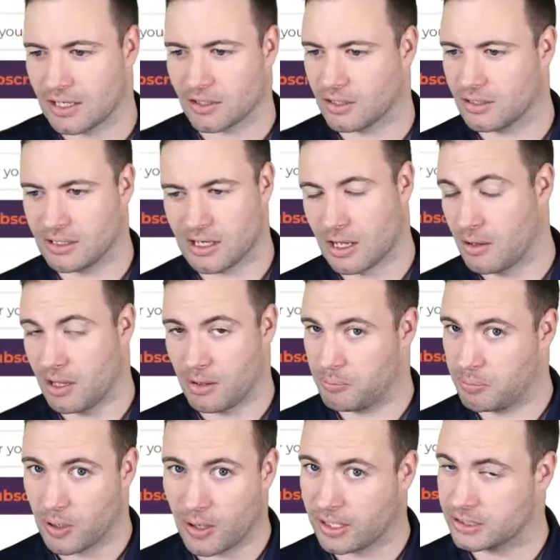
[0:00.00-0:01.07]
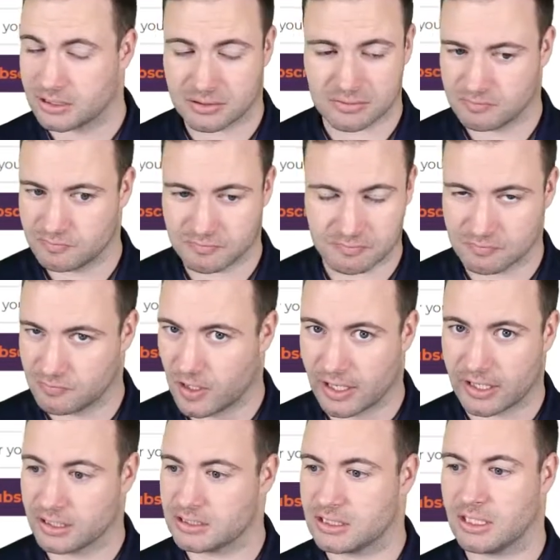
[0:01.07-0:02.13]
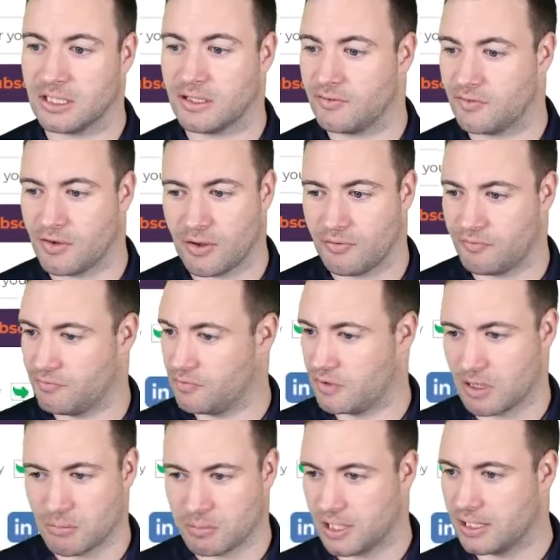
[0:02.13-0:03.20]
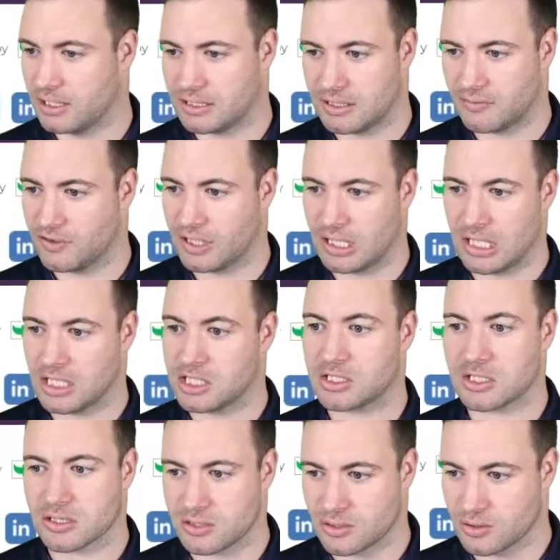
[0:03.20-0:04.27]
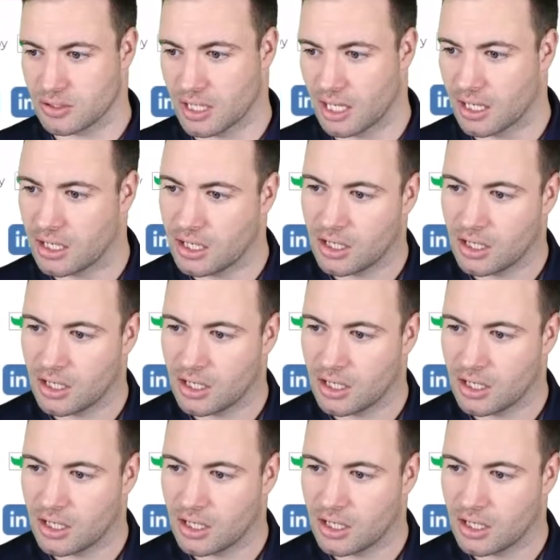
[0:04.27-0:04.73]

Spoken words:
that applies, like I said, if completely different niche, just do that.